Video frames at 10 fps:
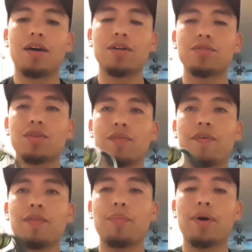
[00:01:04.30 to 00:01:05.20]
also the
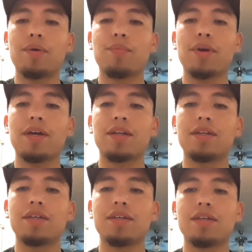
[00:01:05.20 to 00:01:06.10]
50-pound
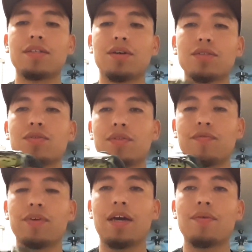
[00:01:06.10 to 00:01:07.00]
braid is also
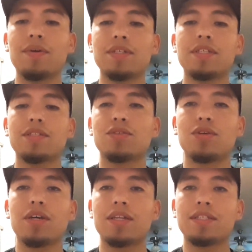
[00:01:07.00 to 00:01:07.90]
for that reason, so
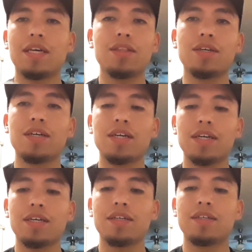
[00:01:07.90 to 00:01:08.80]
you can set the
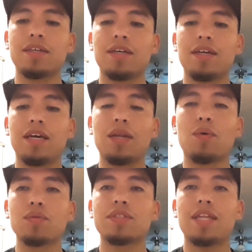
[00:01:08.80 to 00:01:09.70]
hook and it
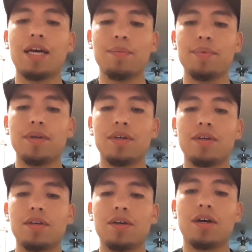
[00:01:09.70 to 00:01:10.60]
won't snap,
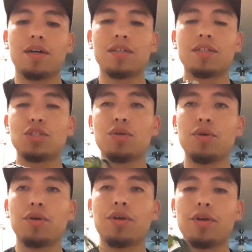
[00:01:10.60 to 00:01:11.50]
because
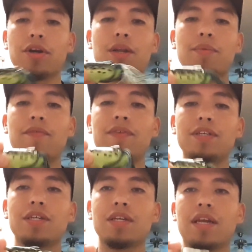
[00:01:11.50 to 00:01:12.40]
you're gonna be
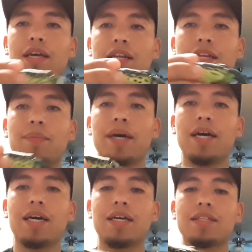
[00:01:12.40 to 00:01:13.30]
fishing like lily
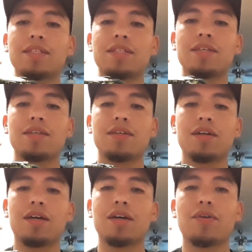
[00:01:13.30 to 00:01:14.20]
pads,
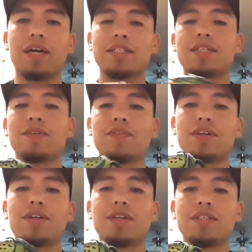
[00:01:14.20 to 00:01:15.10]
grass
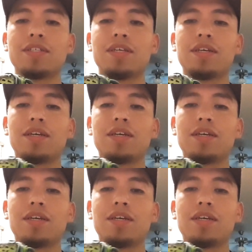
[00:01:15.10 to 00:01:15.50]
covers,